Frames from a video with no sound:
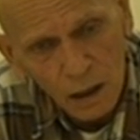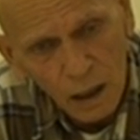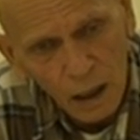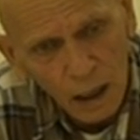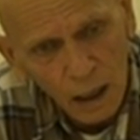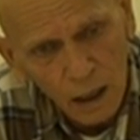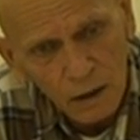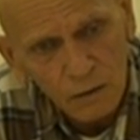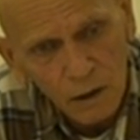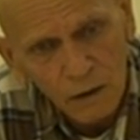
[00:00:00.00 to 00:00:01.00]

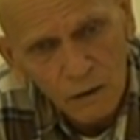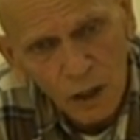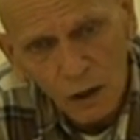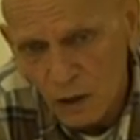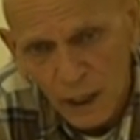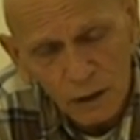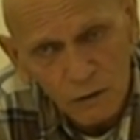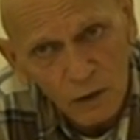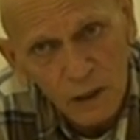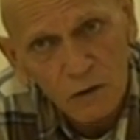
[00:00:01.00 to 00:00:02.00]
no land
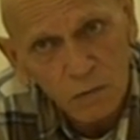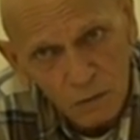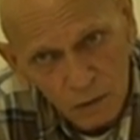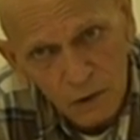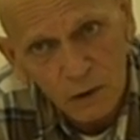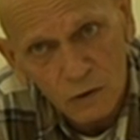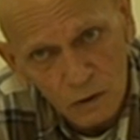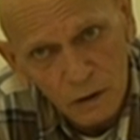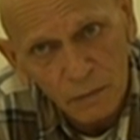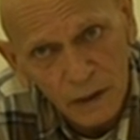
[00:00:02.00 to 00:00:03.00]
rights. We wanted to
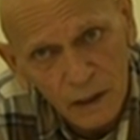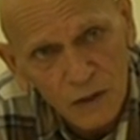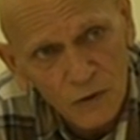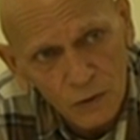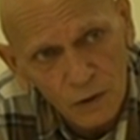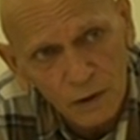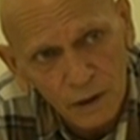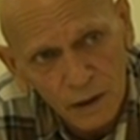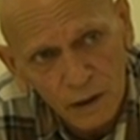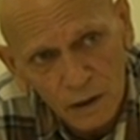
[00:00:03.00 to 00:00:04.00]
talk about that sort of thing.
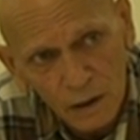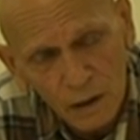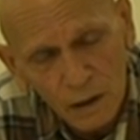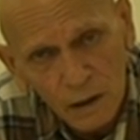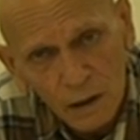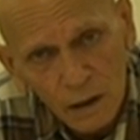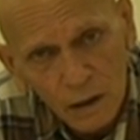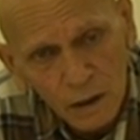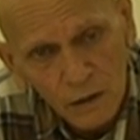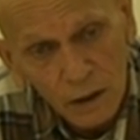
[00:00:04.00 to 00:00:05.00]

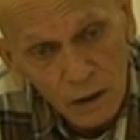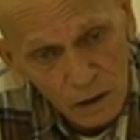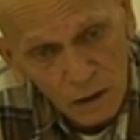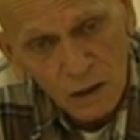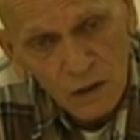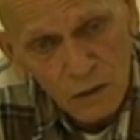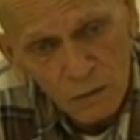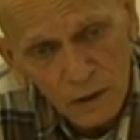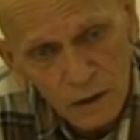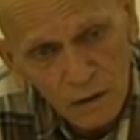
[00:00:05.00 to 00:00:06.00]
And they're the things
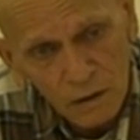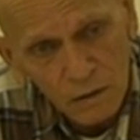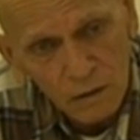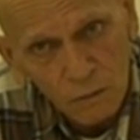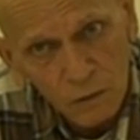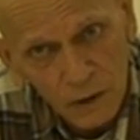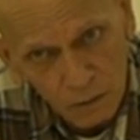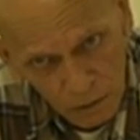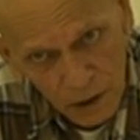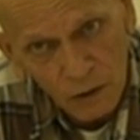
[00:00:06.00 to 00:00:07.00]
that we
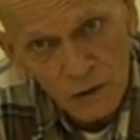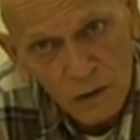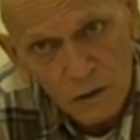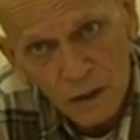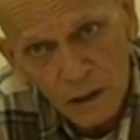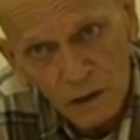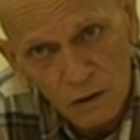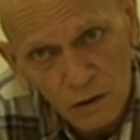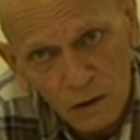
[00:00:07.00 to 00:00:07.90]
concentrated